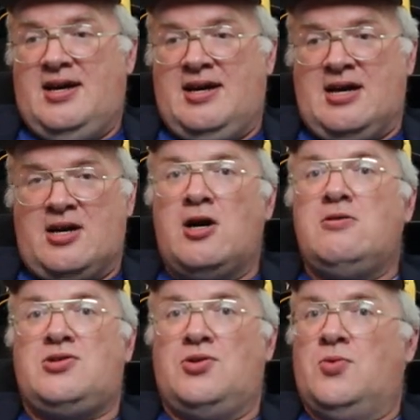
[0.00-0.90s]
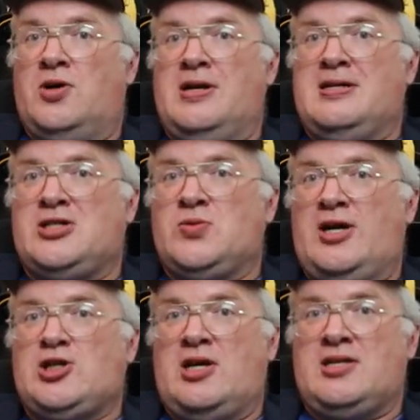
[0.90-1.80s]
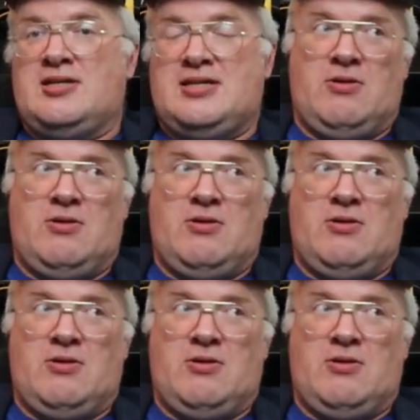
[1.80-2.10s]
It can go to one in a situation like this.